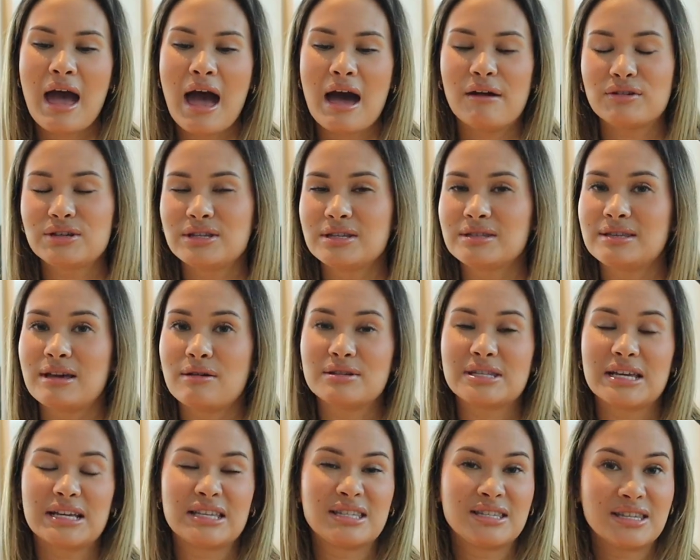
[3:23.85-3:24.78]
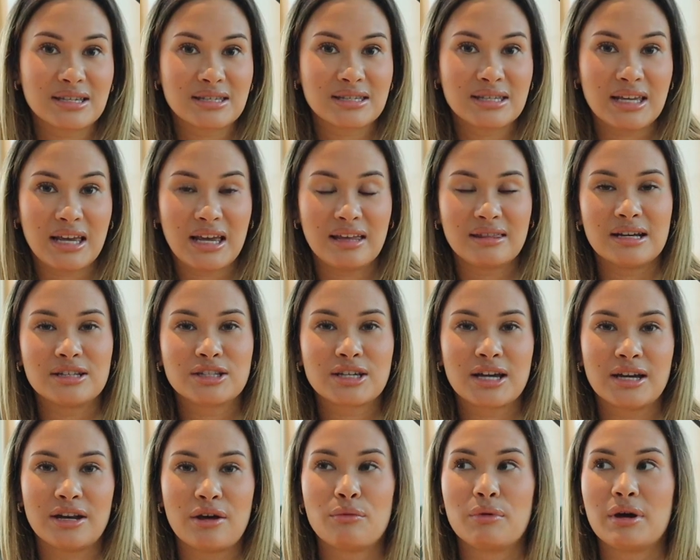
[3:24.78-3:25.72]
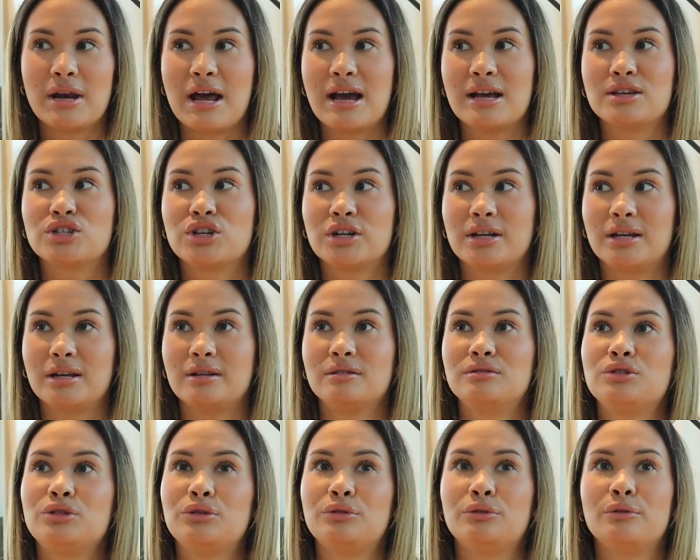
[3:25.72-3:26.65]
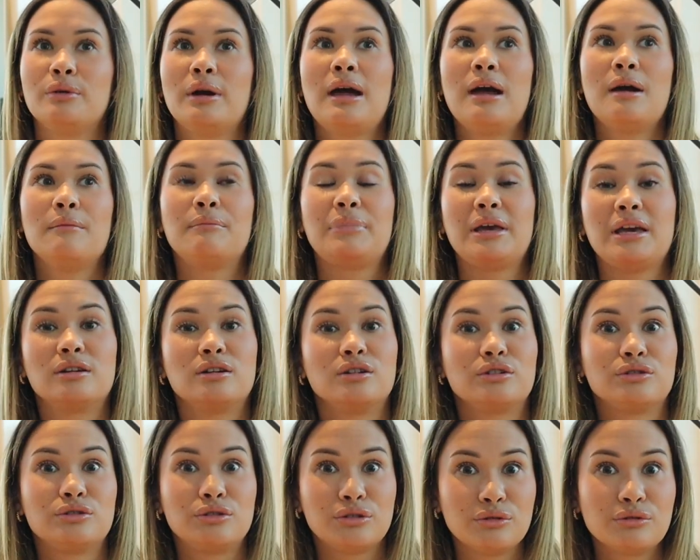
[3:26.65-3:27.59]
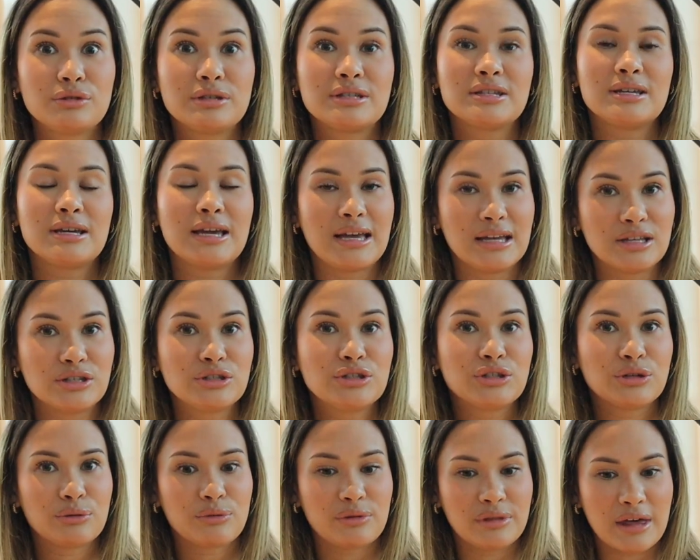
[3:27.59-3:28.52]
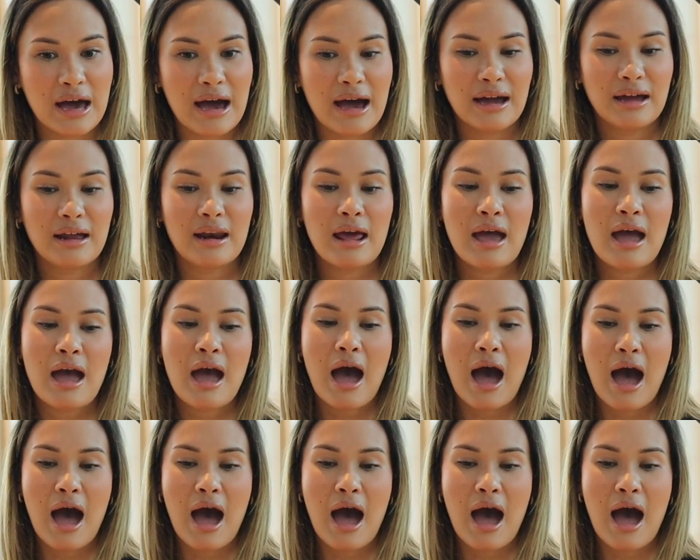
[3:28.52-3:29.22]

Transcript: Ever since I was like 16, that's kind of when I started to be introduced into that.